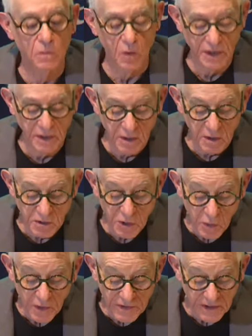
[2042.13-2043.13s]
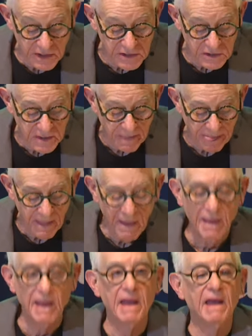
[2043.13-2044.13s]
What are you going to do with this?
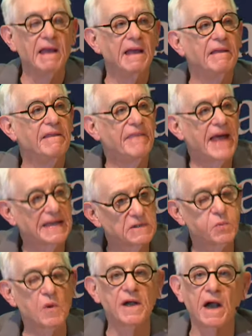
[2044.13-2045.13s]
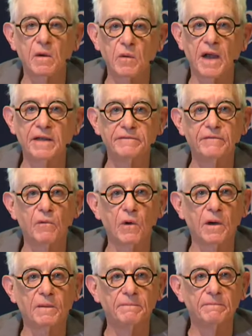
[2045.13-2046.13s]
That's what I write
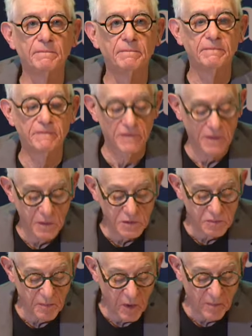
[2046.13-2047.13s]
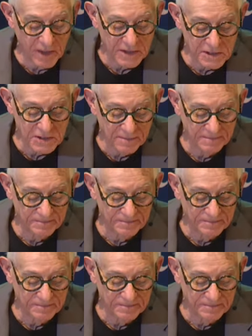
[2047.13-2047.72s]
for those moments.